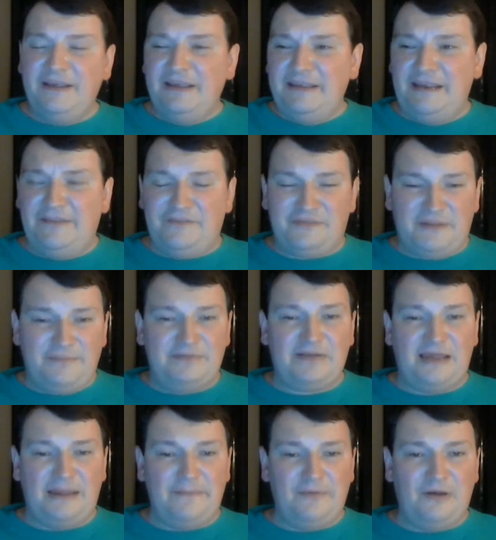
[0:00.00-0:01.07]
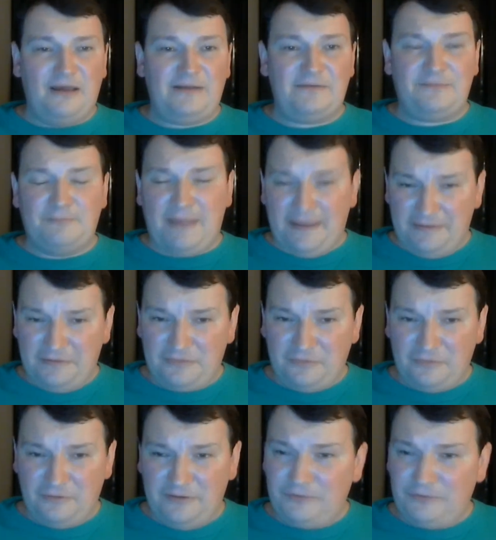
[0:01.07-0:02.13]
yet at the same time not
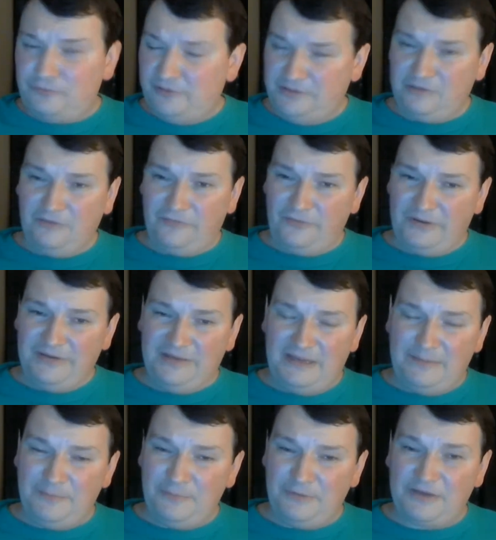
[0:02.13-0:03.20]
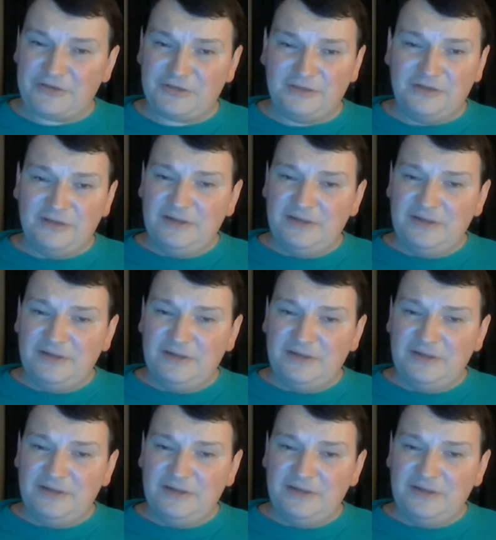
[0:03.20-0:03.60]
mandatory and critical for endgame progression.